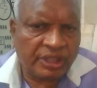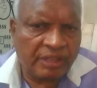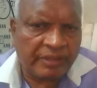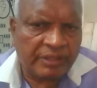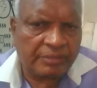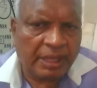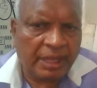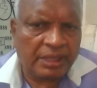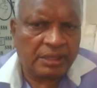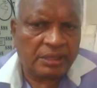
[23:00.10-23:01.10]
given
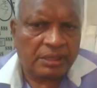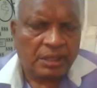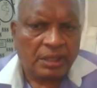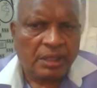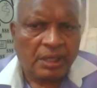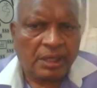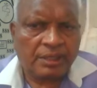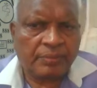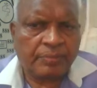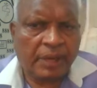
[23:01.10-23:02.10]
by
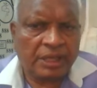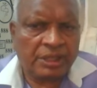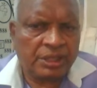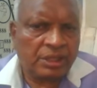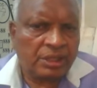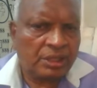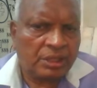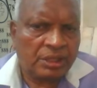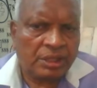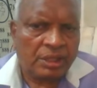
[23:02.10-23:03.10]
either party
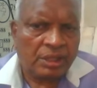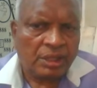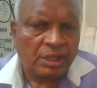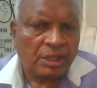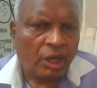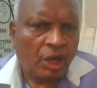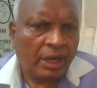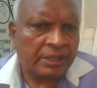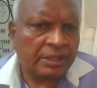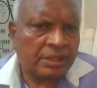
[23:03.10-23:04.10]

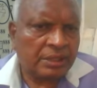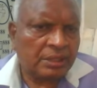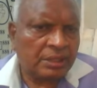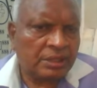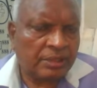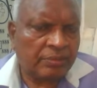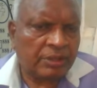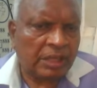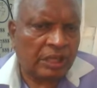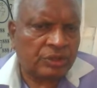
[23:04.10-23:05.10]
under
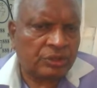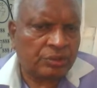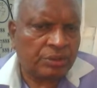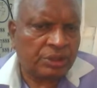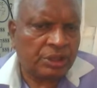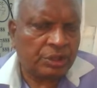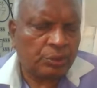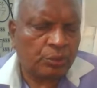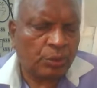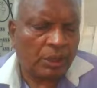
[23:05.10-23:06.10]
subclass
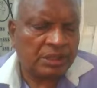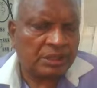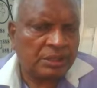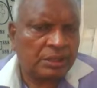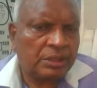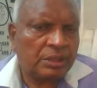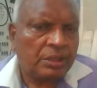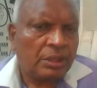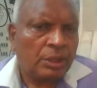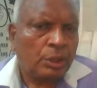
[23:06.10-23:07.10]
22.1
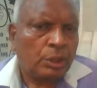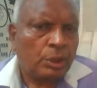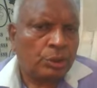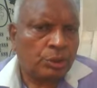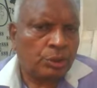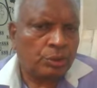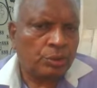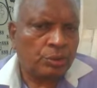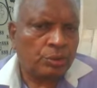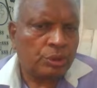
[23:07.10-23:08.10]

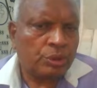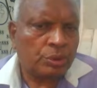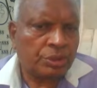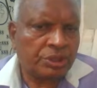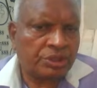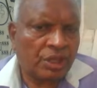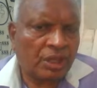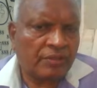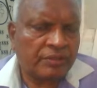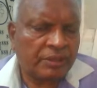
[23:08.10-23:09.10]
to a notice
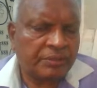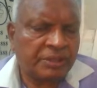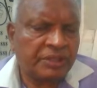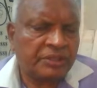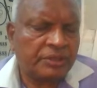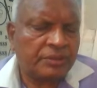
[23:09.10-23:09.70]
of evidence.